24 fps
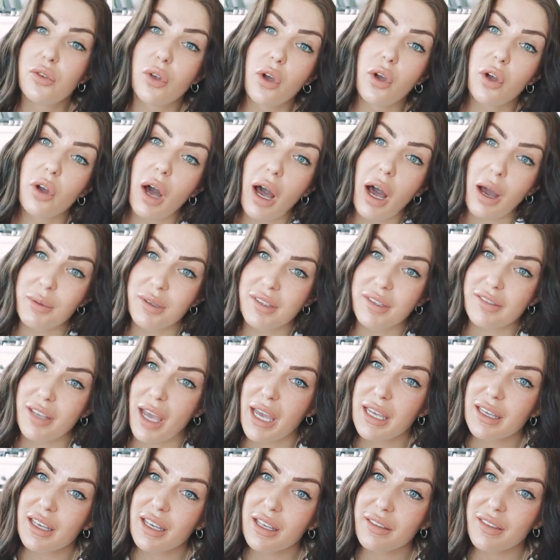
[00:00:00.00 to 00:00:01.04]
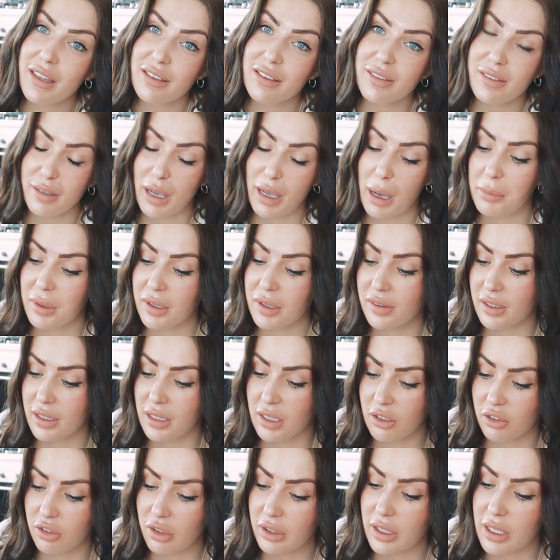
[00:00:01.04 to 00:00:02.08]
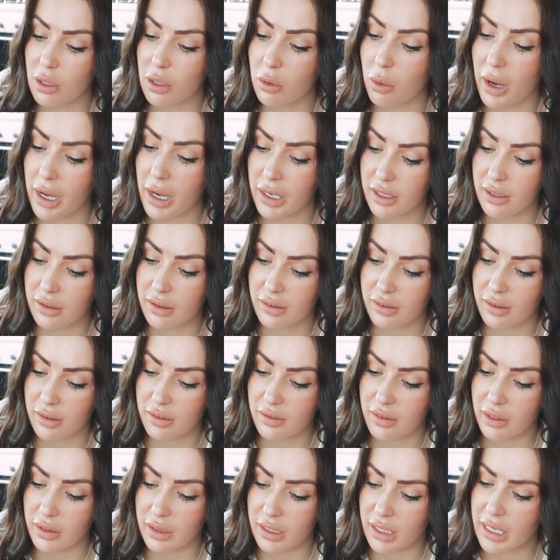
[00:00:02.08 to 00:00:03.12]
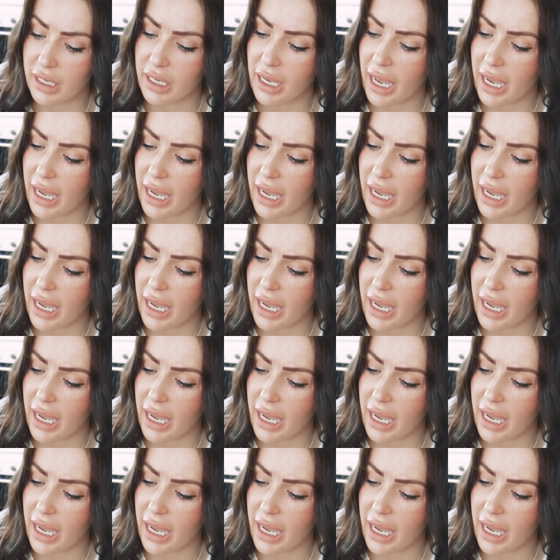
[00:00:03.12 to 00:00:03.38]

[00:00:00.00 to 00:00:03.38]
So I was taking these tablets initially quite consistently,